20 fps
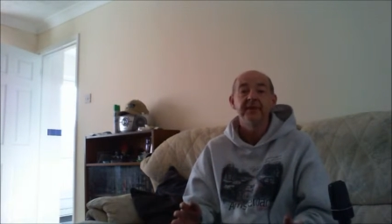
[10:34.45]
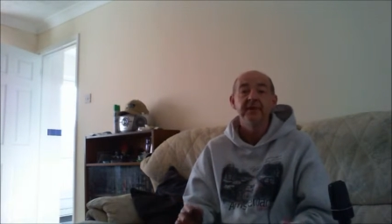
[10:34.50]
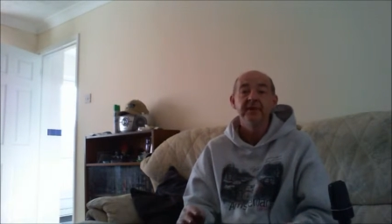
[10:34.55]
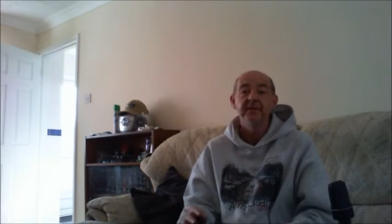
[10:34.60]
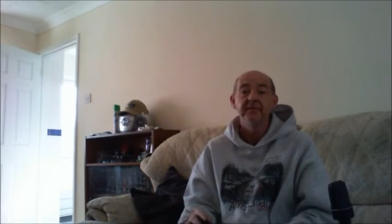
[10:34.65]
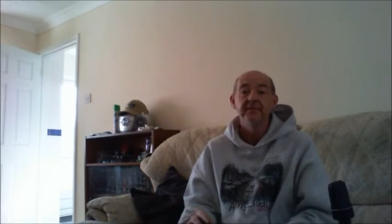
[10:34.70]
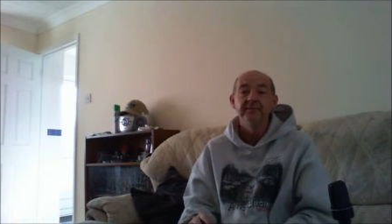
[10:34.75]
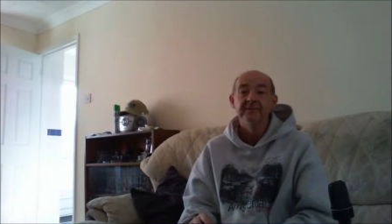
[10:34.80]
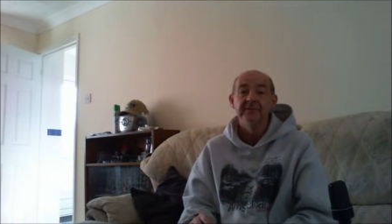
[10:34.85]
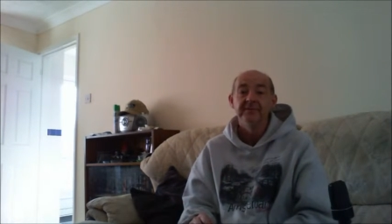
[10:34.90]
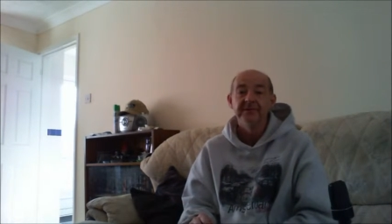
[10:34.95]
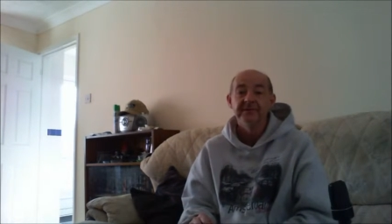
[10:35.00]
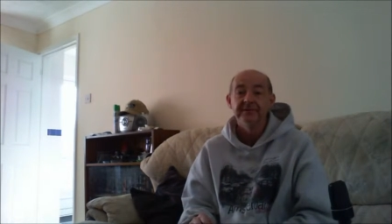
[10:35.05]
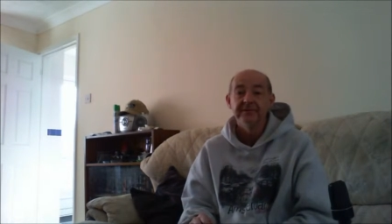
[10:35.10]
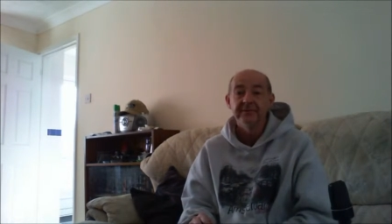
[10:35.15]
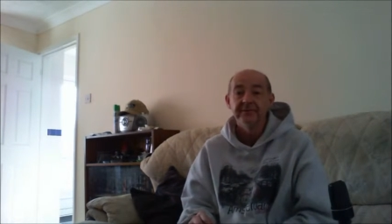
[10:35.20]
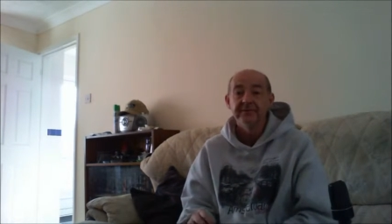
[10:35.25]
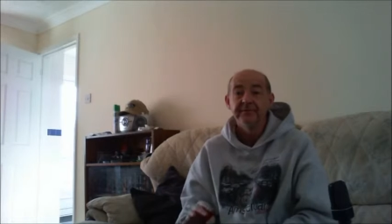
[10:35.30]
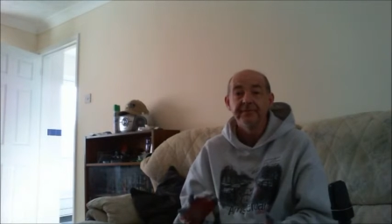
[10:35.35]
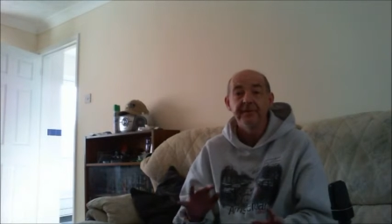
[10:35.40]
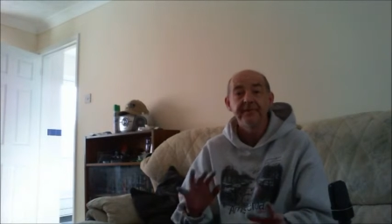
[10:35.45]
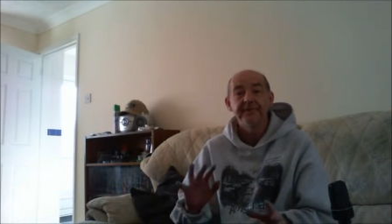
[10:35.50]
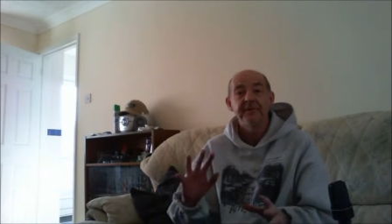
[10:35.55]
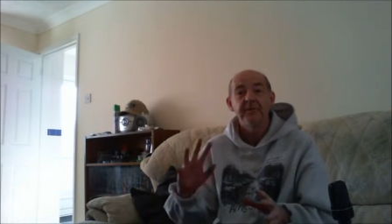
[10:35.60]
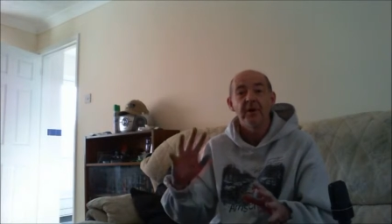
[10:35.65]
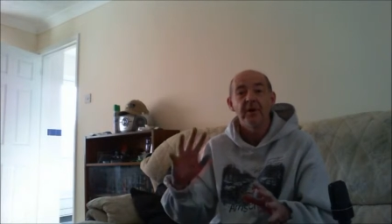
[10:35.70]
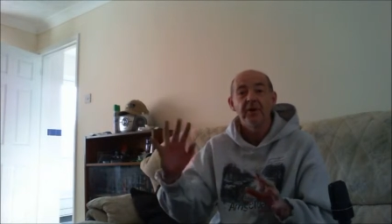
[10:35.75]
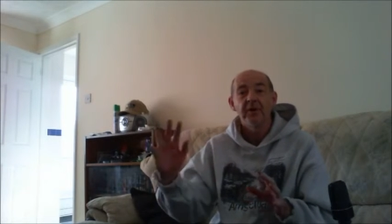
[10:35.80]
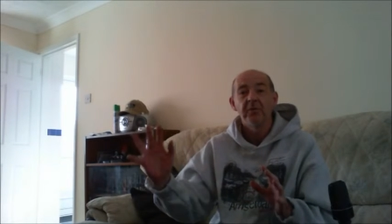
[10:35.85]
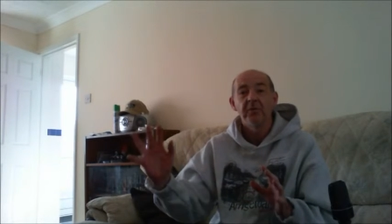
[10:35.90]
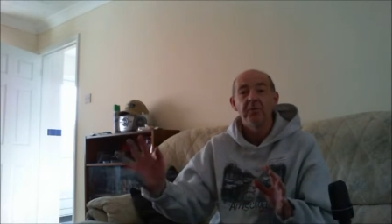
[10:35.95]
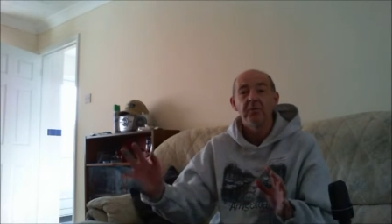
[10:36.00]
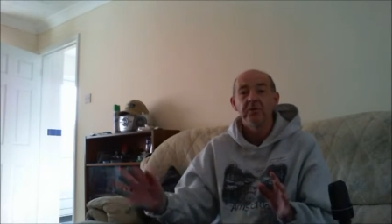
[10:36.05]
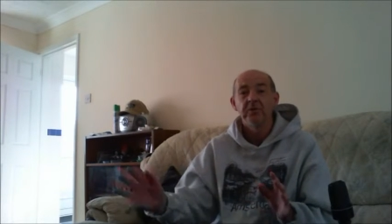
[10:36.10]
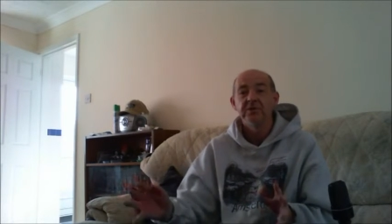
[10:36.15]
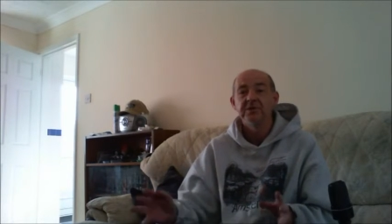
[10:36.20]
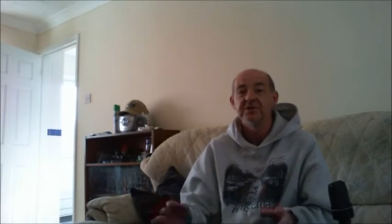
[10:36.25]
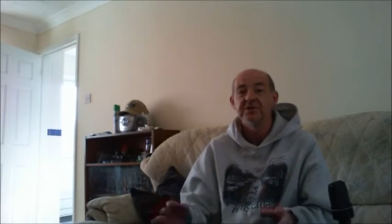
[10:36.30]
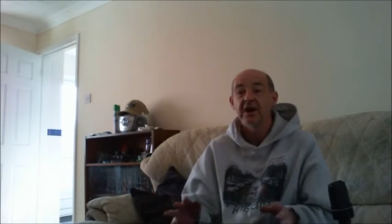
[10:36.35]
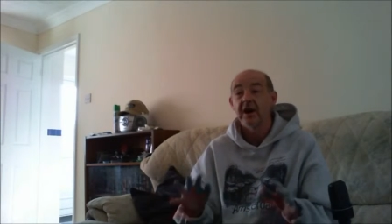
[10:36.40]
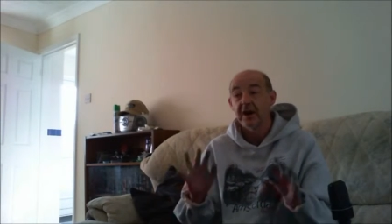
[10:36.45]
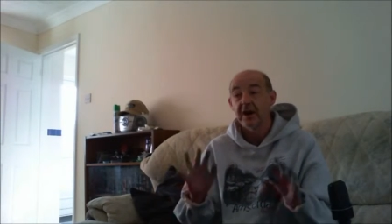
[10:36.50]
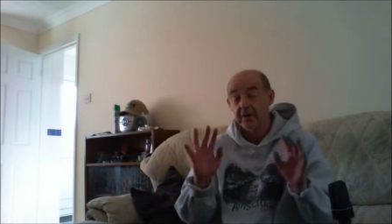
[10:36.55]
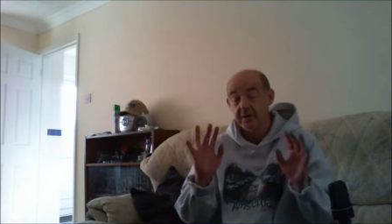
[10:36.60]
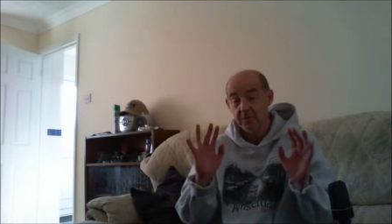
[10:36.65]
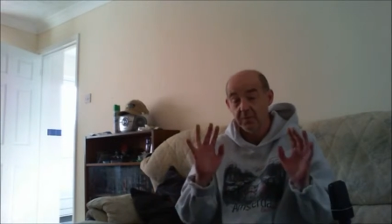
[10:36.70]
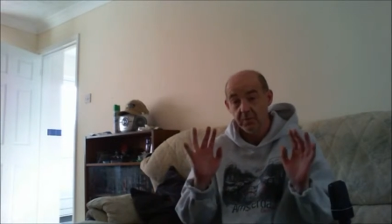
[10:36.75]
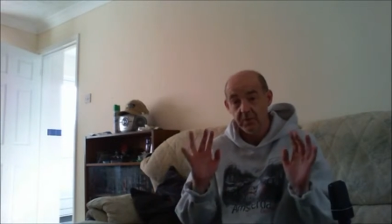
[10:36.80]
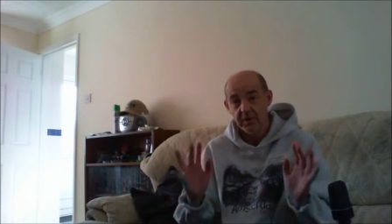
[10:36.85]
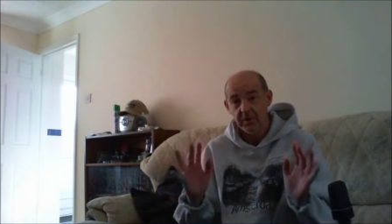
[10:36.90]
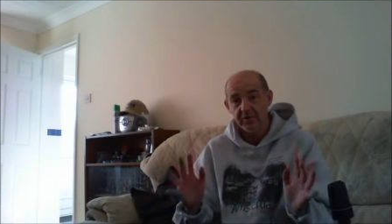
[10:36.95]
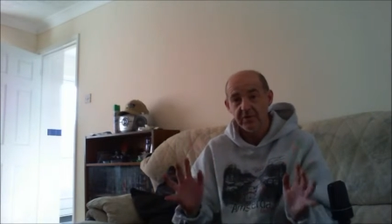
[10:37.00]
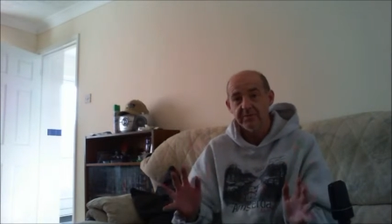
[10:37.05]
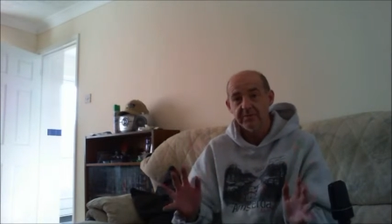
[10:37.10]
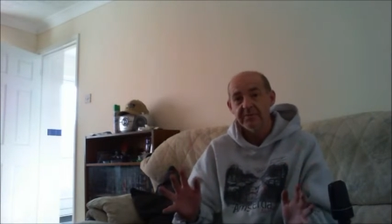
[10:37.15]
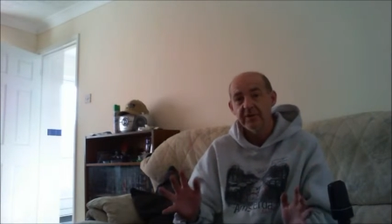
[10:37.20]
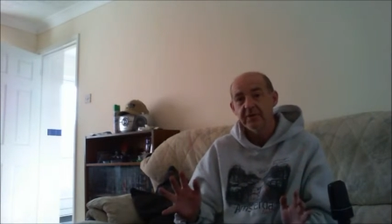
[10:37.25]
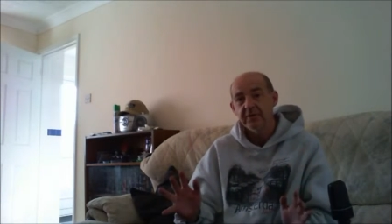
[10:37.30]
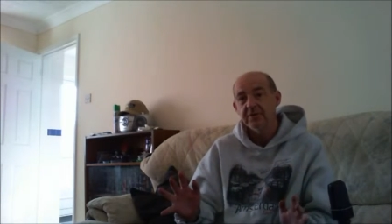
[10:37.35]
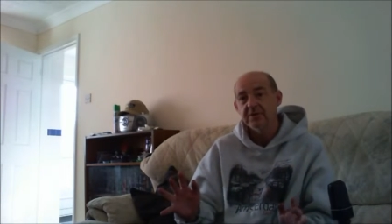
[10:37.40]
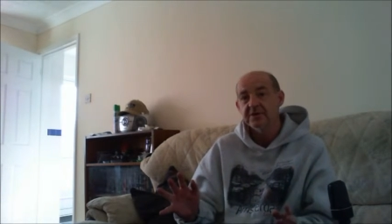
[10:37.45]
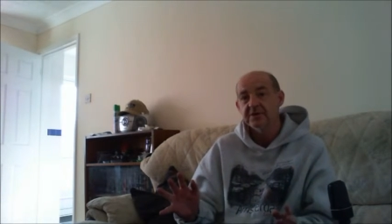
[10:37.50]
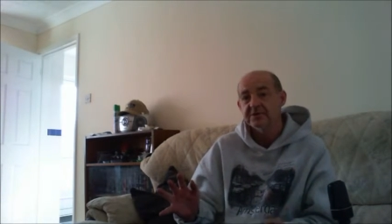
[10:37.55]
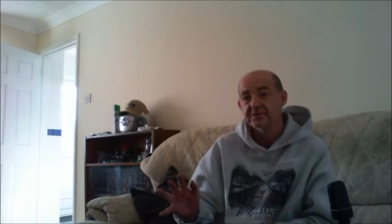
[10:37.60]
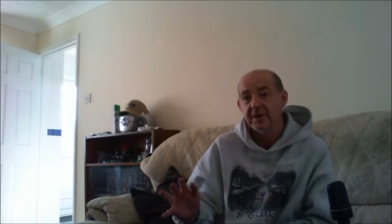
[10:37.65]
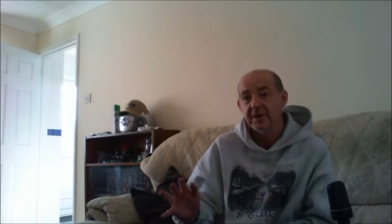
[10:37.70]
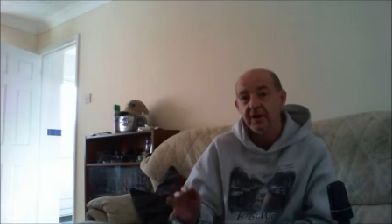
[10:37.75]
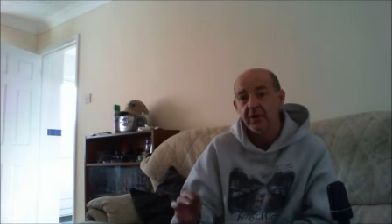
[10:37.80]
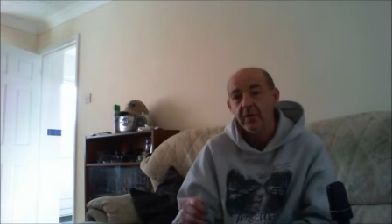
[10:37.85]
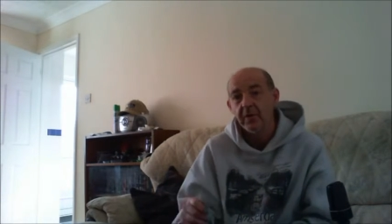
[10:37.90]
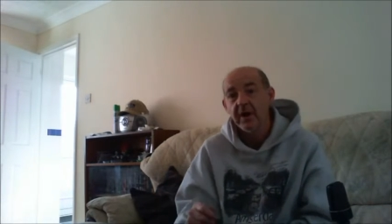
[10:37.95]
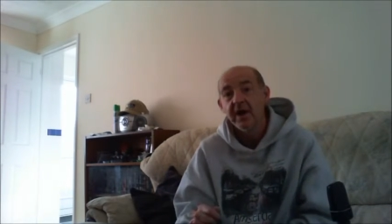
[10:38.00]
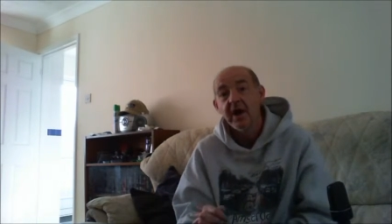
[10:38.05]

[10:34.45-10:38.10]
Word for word: from 51 onwards, I welcome you as well.